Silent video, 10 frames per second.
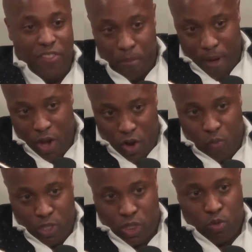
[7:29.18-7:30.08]
in the manner
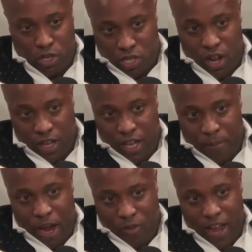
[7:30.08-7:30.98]
in which you are talking
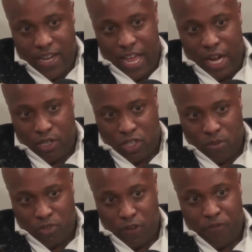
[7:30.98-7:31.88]
about right now, in
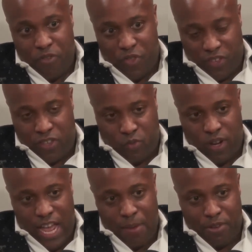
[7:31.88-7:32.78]
terms of, this is
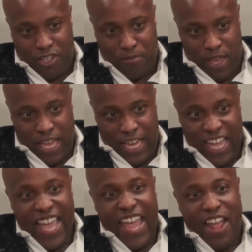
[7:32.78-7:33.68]
what happened to me,